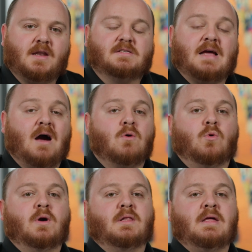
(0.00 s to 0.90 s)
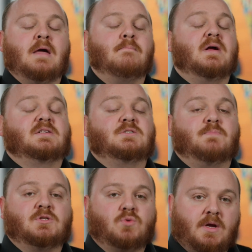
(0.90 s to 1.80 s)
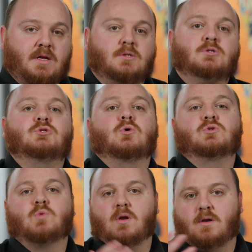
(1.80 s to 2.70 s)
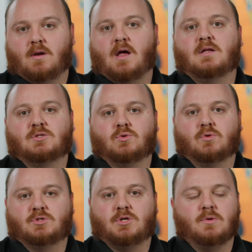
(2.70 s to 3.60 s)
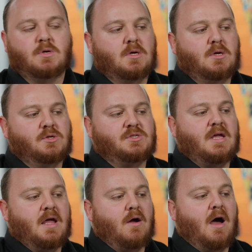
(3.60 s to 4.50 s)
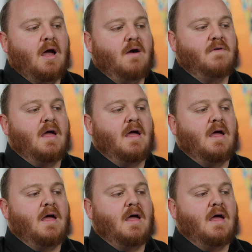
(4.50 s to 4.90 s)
is how quickly it mixes between source one and source two. You see here, I have